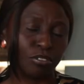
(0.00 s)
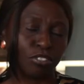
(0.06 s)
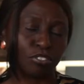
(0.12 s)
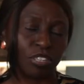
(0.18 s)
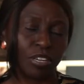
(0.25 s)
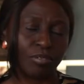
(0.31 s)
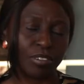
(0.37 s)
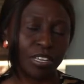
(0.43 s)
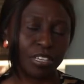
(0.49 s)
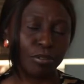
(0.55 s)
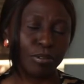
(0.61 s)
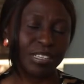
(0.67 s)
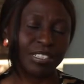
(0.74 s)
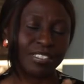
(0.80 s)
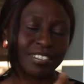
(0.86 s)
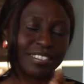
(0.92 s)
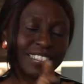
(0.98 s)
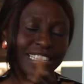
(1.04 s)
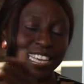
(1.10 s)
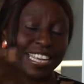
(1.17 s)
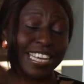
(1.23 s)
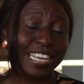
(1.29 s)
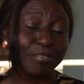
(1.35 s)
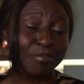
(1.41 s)
No, not trafficking, they were
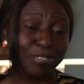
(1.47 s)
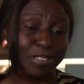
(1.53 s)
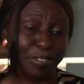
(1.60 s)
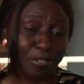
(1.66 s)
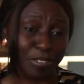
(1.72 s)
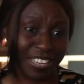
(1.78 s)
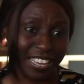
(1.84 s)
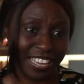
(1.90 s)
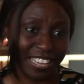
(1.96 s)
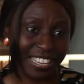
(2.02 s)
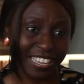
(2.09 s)
taking him to the UK.